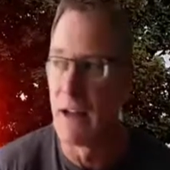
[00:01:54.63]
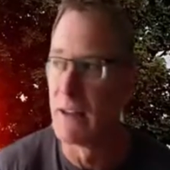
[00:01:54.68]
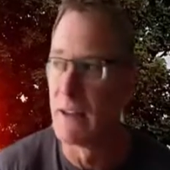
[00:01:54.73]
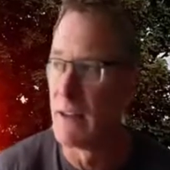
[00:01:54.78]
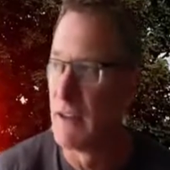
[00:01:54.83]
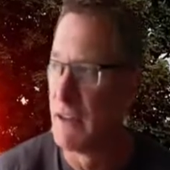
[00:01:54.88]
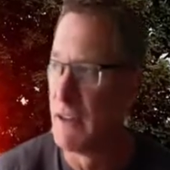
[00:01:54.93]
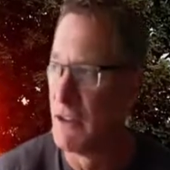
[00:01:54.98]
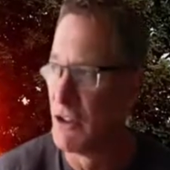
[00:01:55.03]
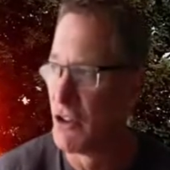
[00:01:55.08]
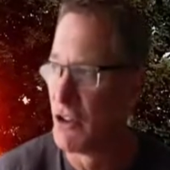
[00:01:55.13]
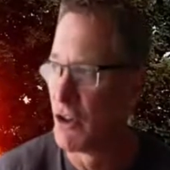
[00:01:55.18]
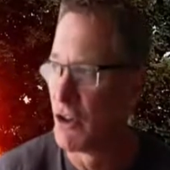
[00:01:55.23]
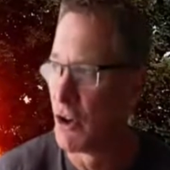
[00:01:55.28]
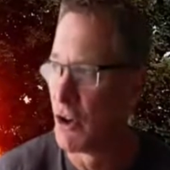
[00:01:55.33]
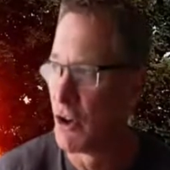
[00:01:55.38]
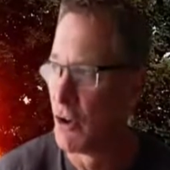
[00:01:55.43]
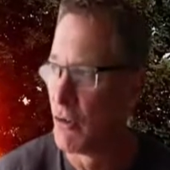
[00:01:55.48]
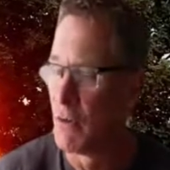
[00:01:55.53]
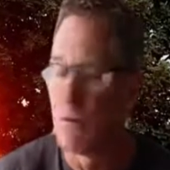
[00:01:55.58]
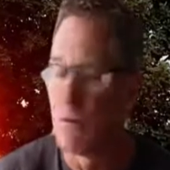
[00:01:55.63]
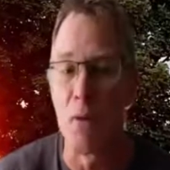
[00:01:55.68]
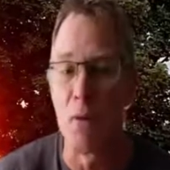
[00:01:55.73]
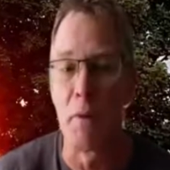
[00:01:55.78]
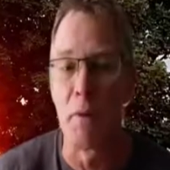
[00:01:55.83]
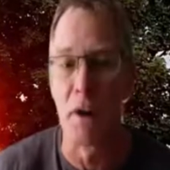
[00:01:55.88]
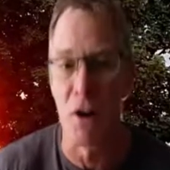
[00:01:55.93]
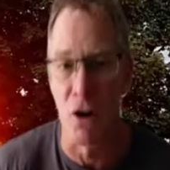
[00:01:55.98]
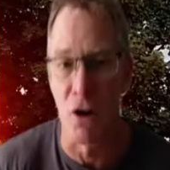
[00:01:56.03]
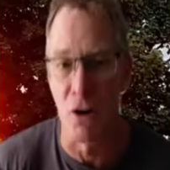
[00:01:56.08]
a show of all my
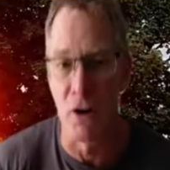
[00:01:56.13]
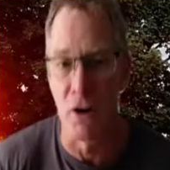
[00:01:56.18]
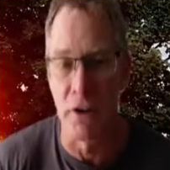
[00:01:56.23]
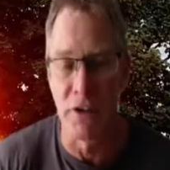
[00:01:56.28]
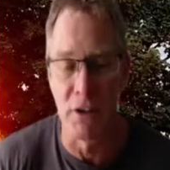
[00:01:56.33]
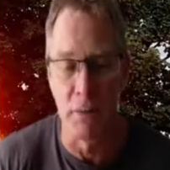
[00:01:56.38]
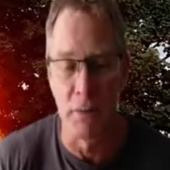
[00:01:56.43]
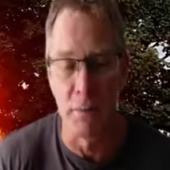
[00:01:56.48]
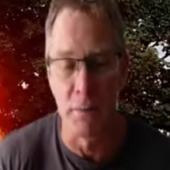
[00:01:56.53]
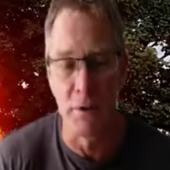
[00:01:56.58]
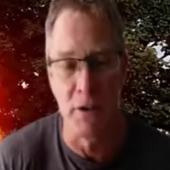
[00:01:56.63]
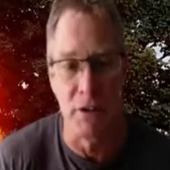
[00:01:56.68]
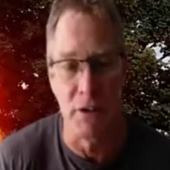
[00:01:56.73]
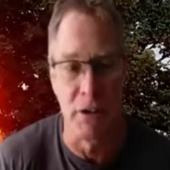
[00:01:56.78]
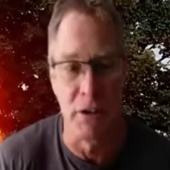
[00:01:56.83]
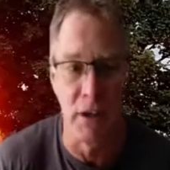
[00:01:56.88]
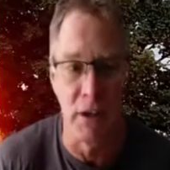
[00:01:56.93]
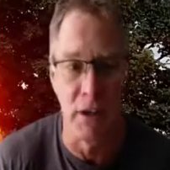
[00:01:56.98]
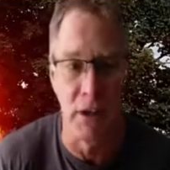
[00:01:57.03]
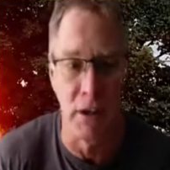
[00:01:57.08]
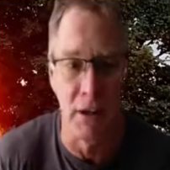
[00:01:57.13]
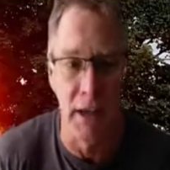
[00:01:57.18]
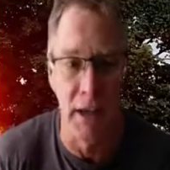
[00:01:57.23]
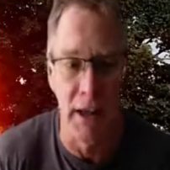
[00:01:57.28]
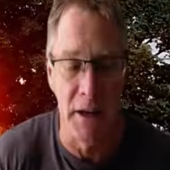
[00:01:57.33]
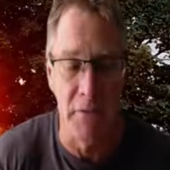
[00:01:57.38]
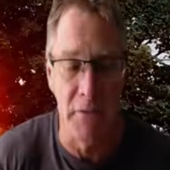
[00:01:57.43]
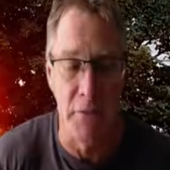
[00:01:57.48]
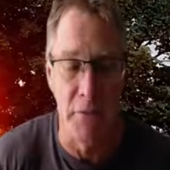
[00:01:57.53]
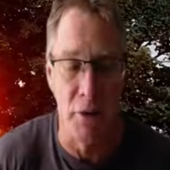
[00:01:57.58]
colleagues up in
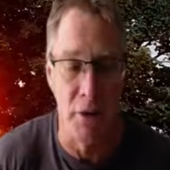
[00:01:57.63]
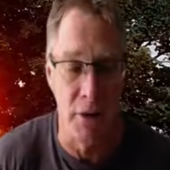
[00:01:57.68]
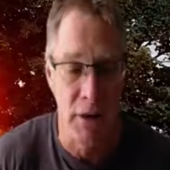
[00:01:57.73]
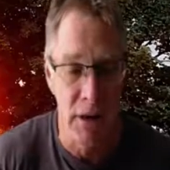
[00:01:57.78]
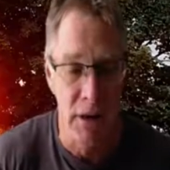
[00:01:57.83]
Edinburgh.